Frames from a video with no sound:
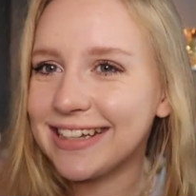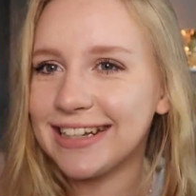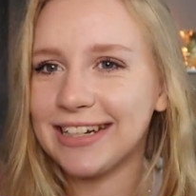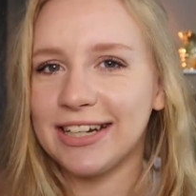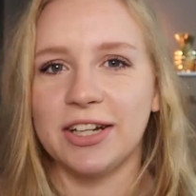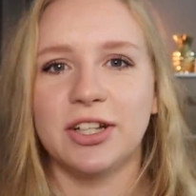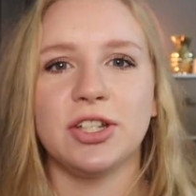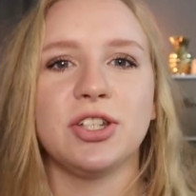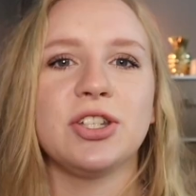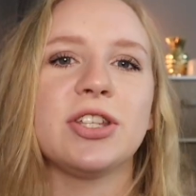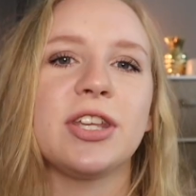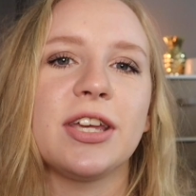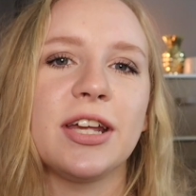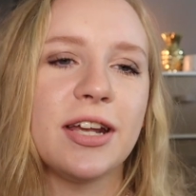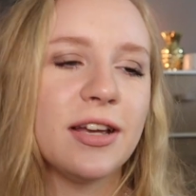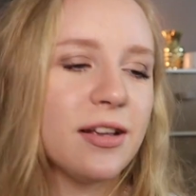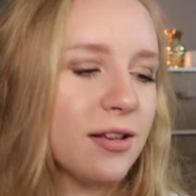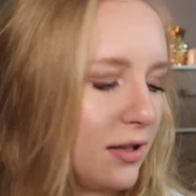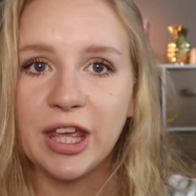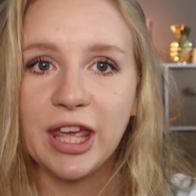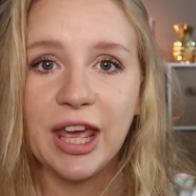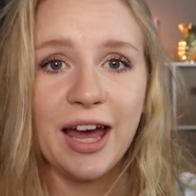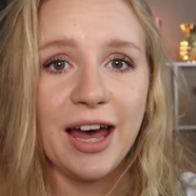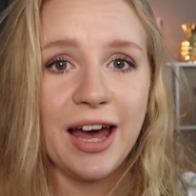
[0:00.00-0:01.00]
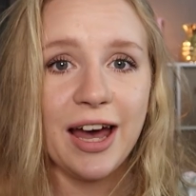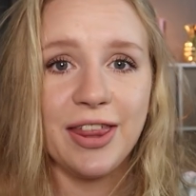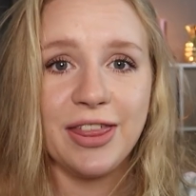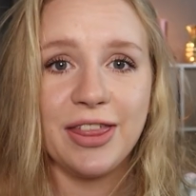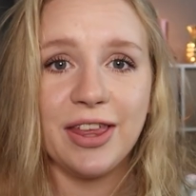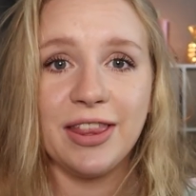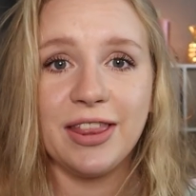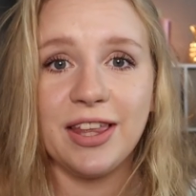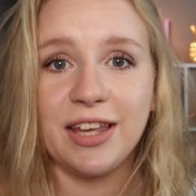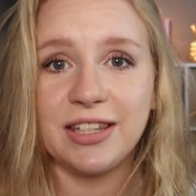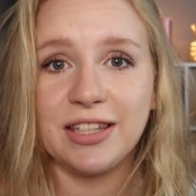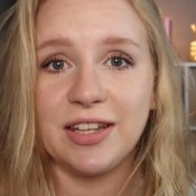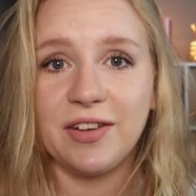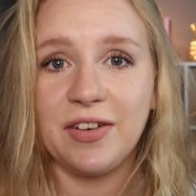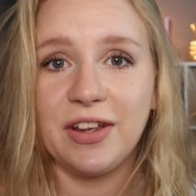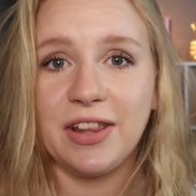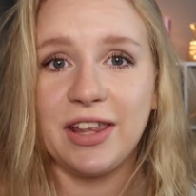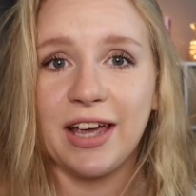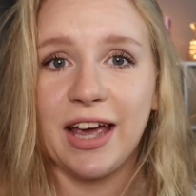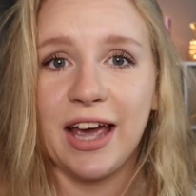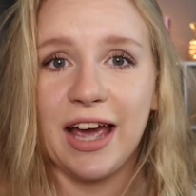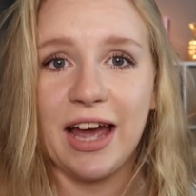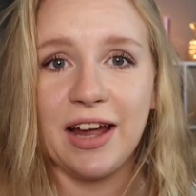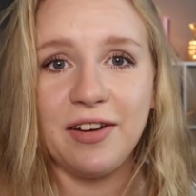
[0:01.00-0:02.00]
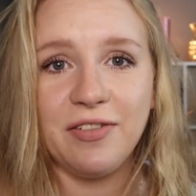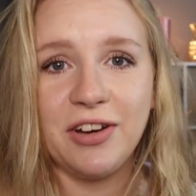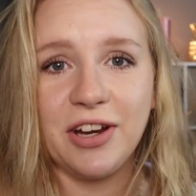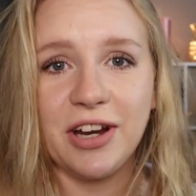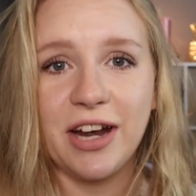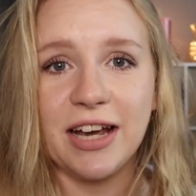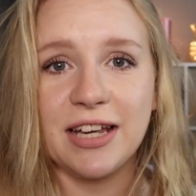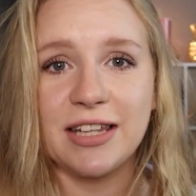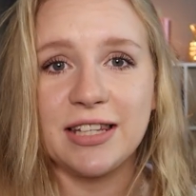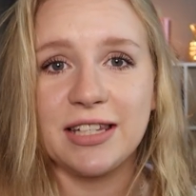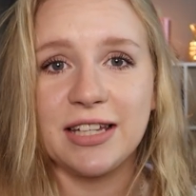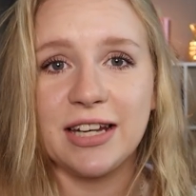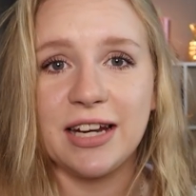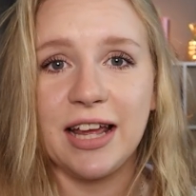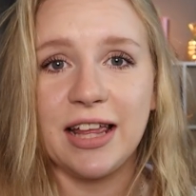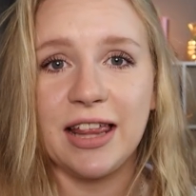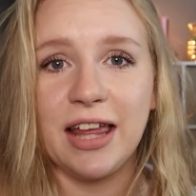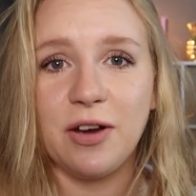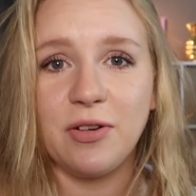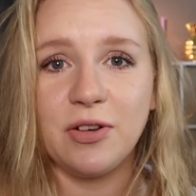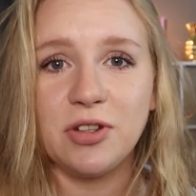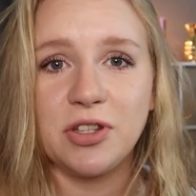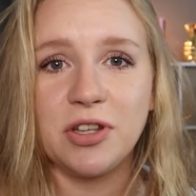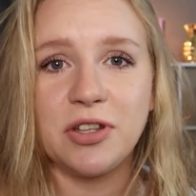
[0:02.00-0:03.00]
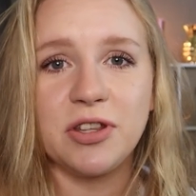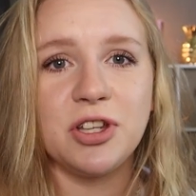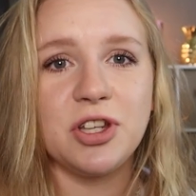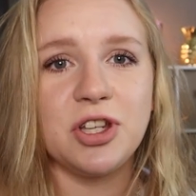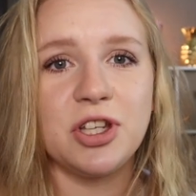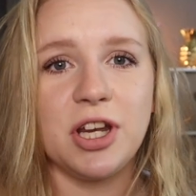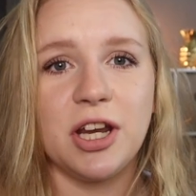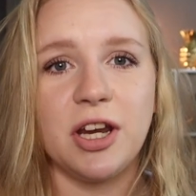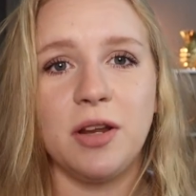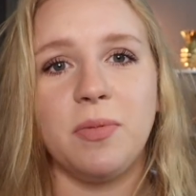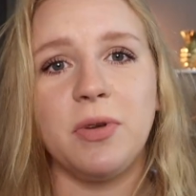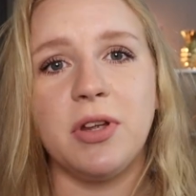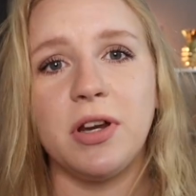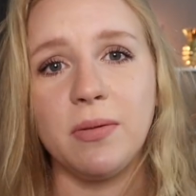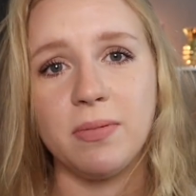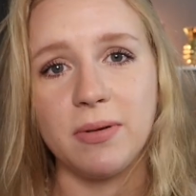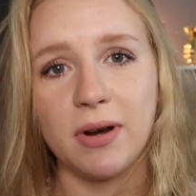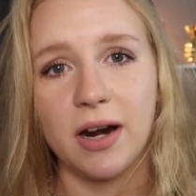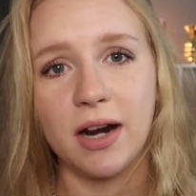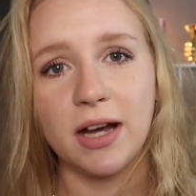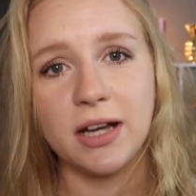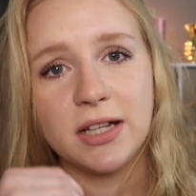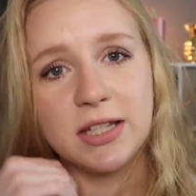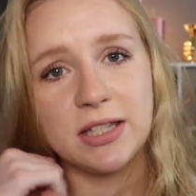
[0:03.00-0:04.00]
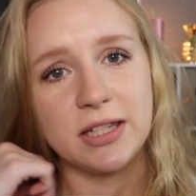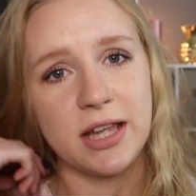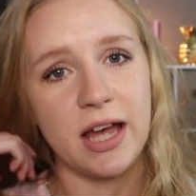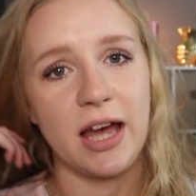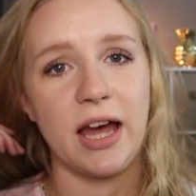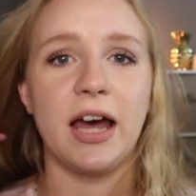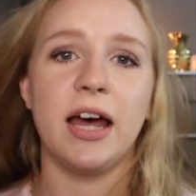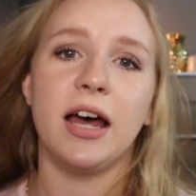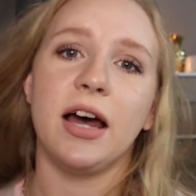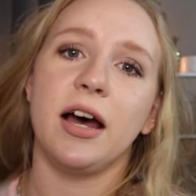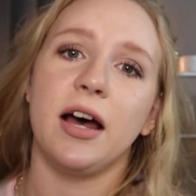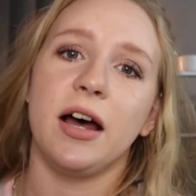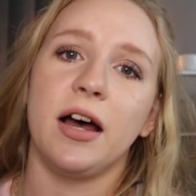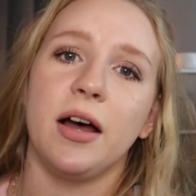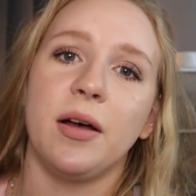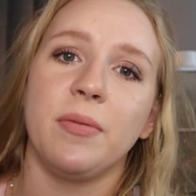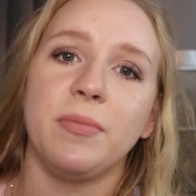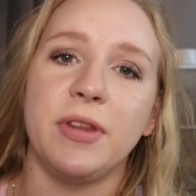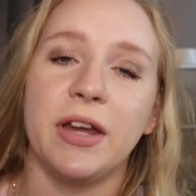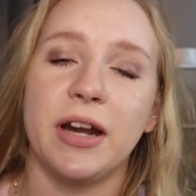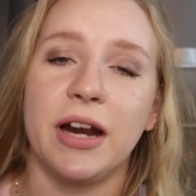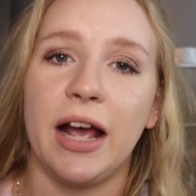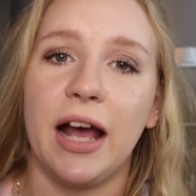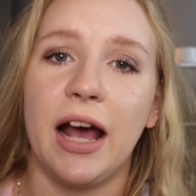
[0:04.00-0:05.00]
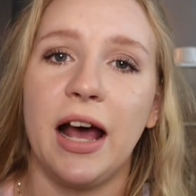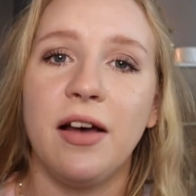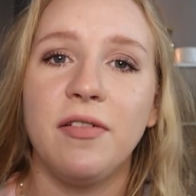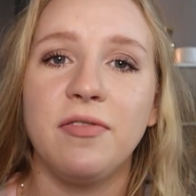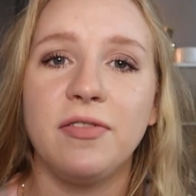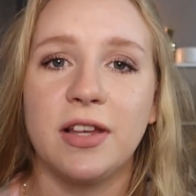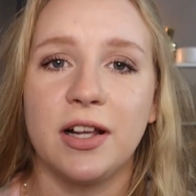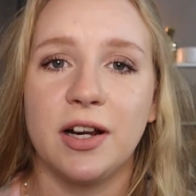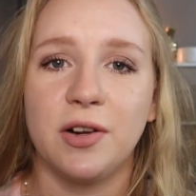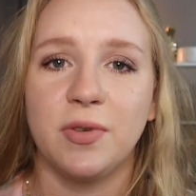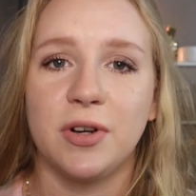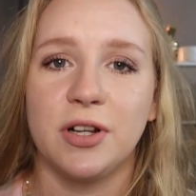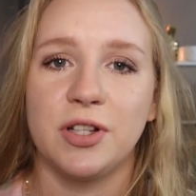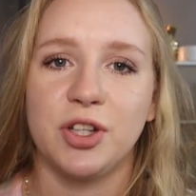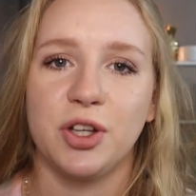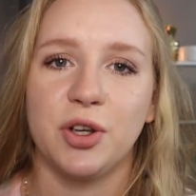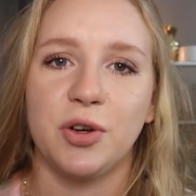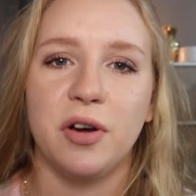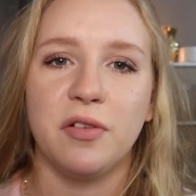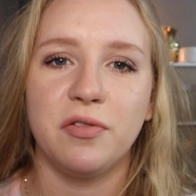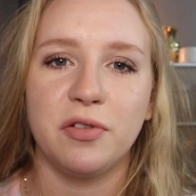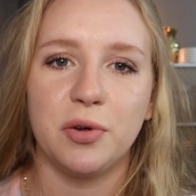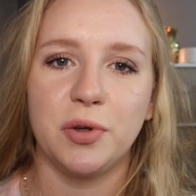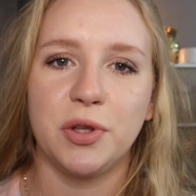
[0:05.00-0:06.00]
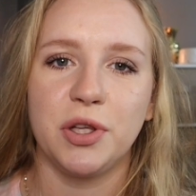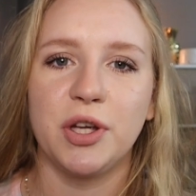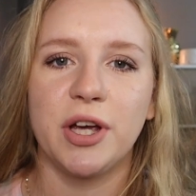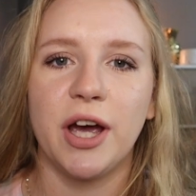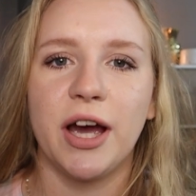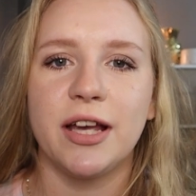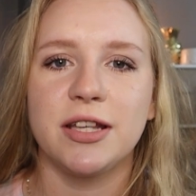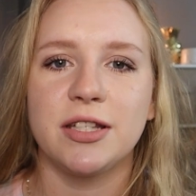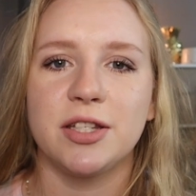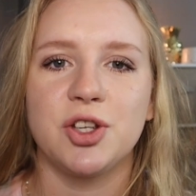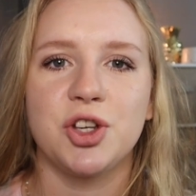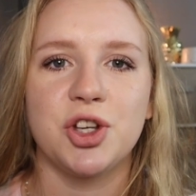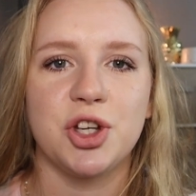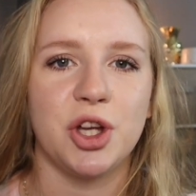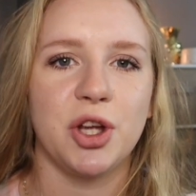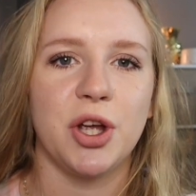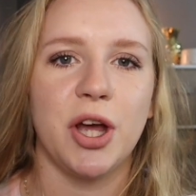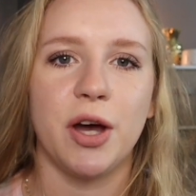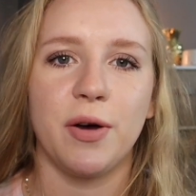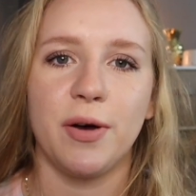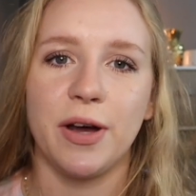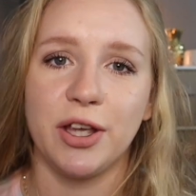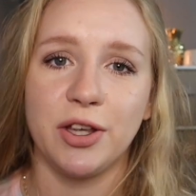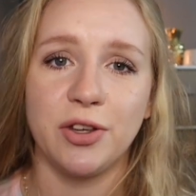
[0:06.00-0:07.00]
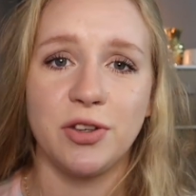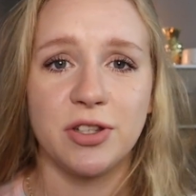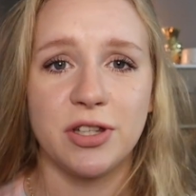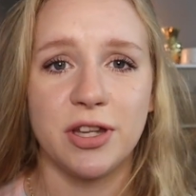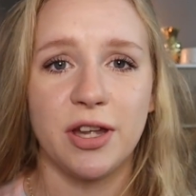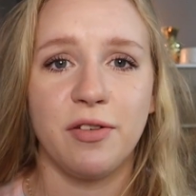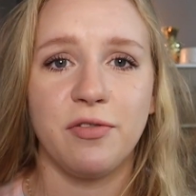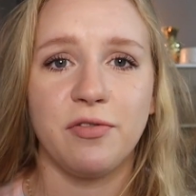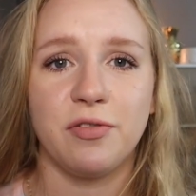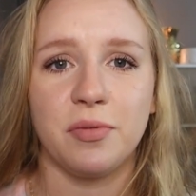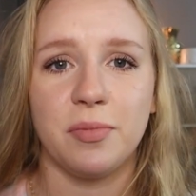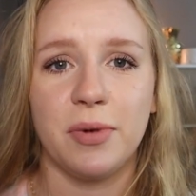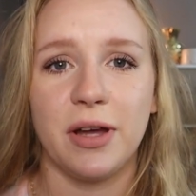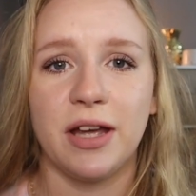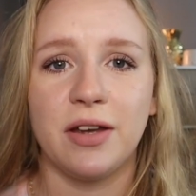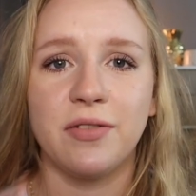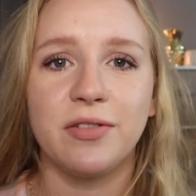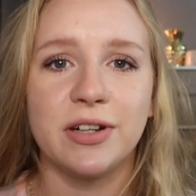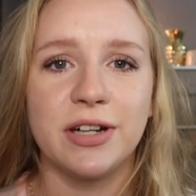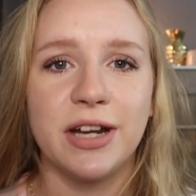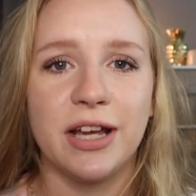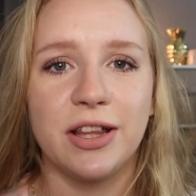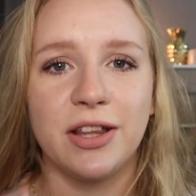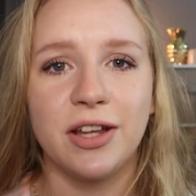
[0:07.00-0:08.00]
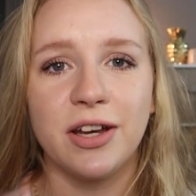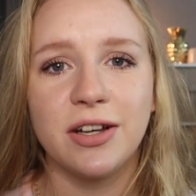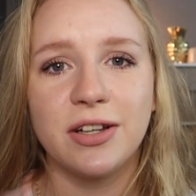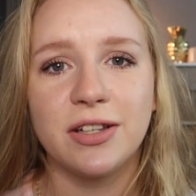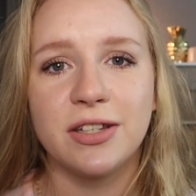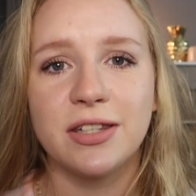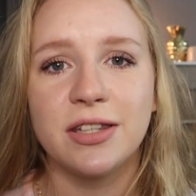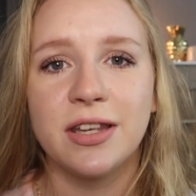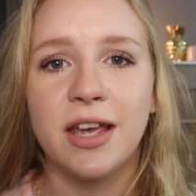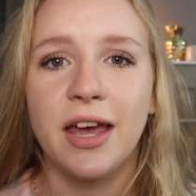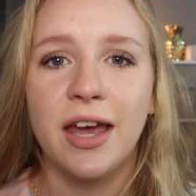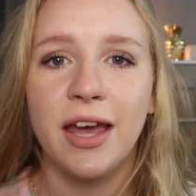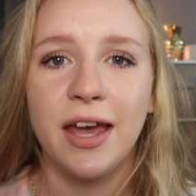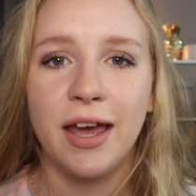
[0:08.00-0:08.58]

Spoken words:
No, just kidding. Yeah, I think that's everything I had for you guys today. That was all the JATIE Beauty products that that I have that I wanted to go over with you guys and show you how I use them for my everyday looks.